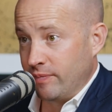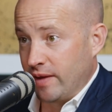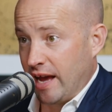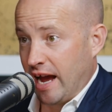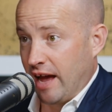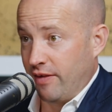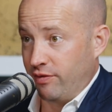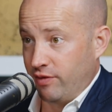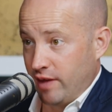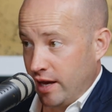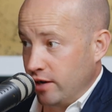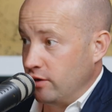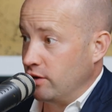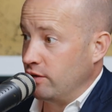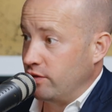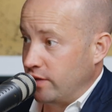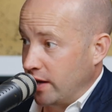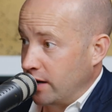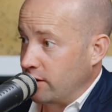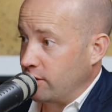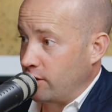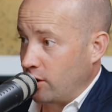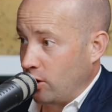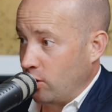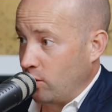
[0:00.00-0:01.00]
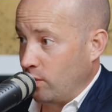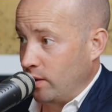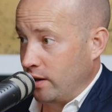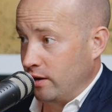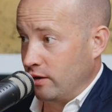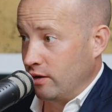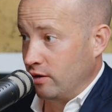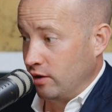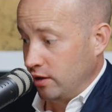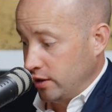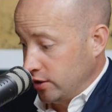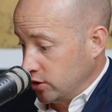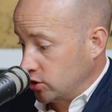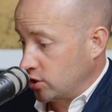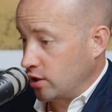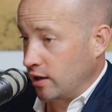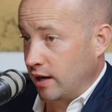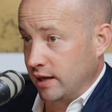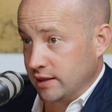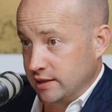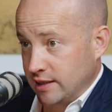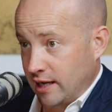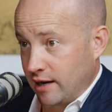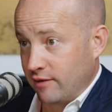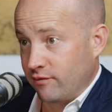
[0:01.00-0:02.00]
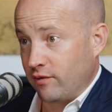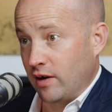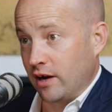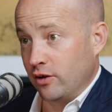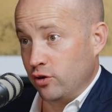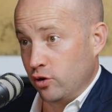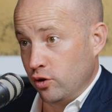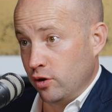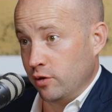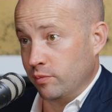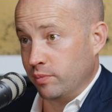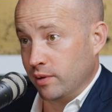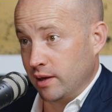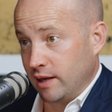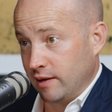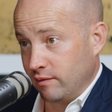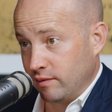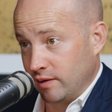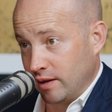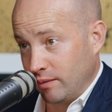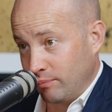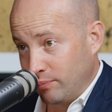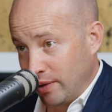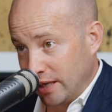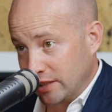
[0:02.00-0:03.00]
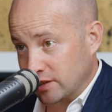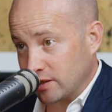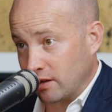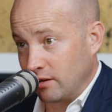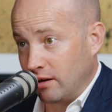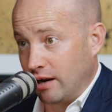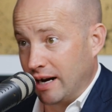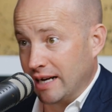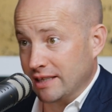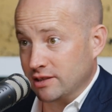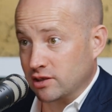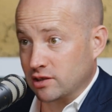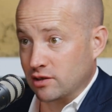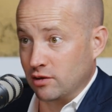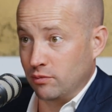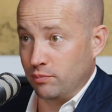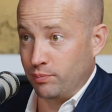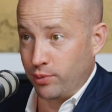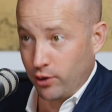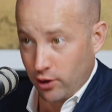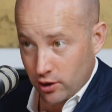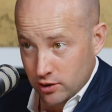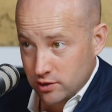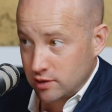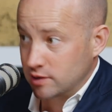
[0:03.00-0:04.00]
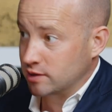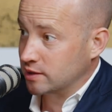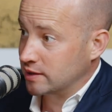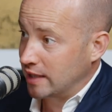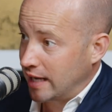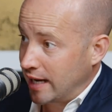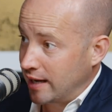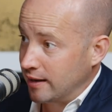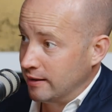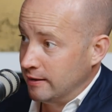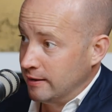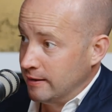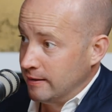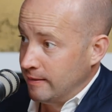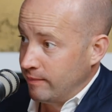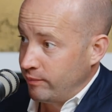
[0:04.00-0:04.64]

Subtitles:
and then you then go and literally identify who you believe are the best clients to purchase that.